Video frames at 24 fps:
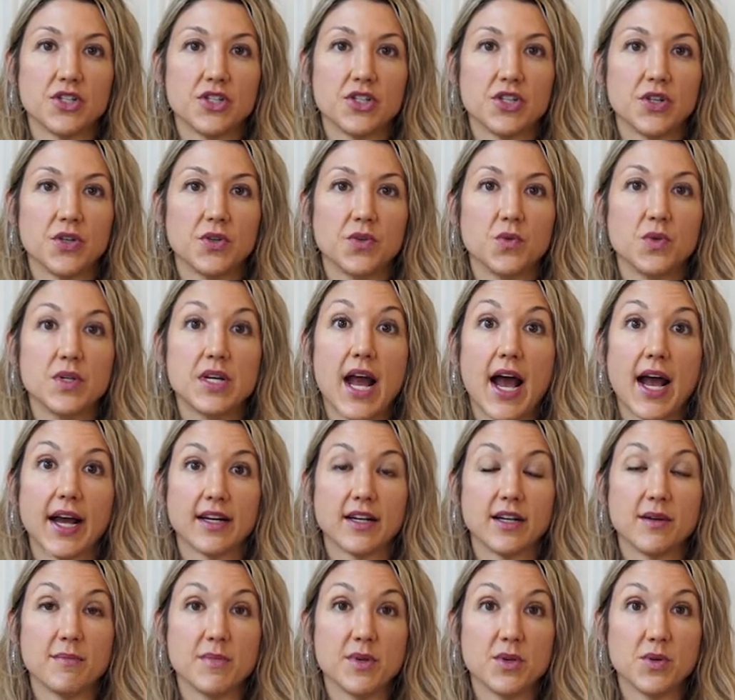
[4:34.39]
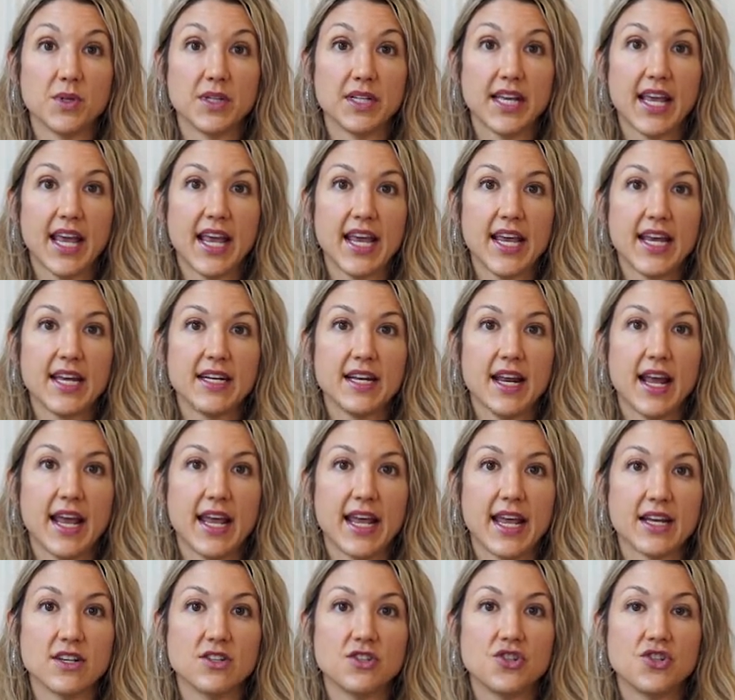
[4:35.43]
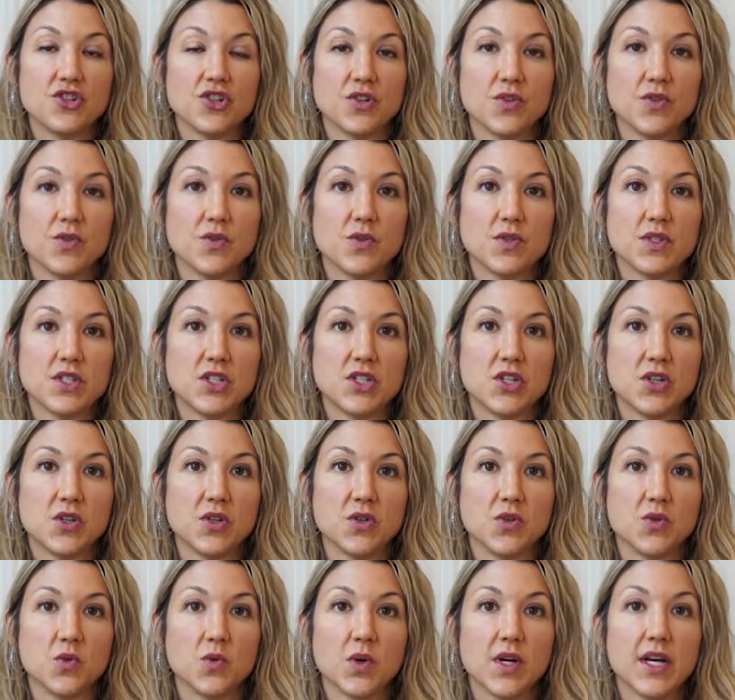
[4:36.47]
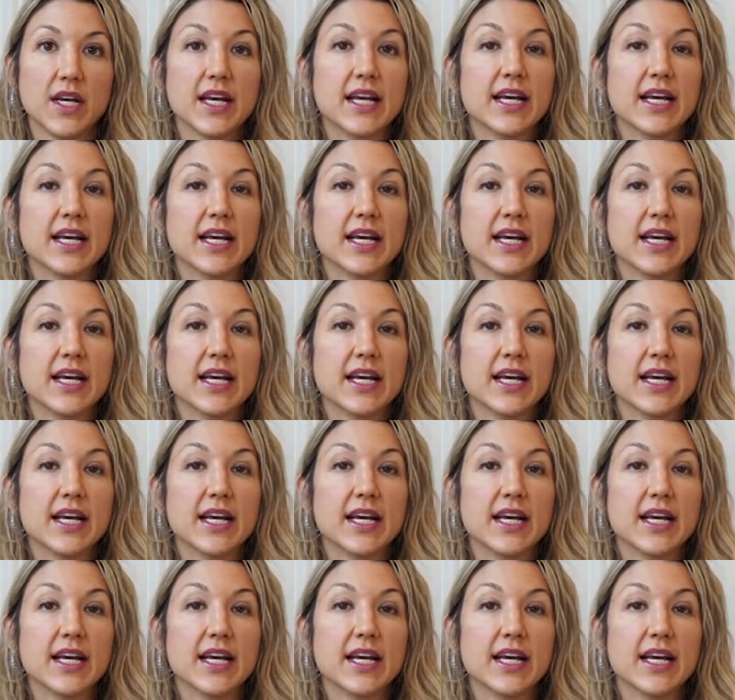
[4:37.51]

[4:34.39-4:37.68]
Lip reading: to not communicate and choose to